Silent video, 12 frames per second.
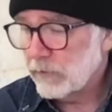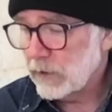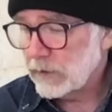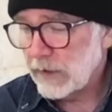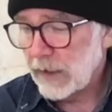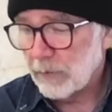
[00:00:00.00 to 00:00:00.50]
For
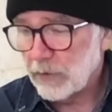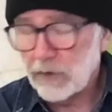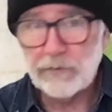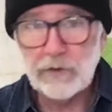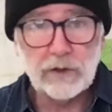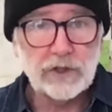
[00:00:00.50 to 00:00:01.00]
example,
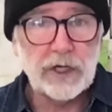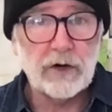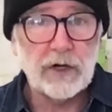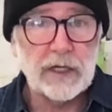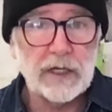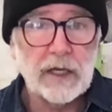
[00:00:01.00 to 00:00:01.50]
if you're
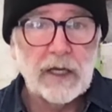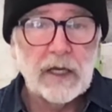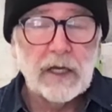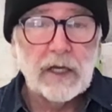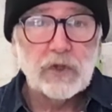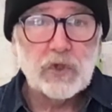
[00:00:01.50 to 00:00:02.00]
sharing
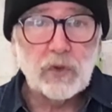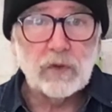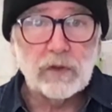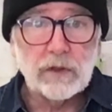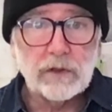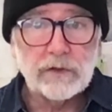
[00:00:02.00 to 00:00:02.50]

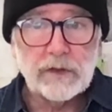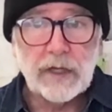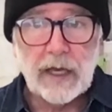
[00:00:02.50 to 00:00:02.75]
tools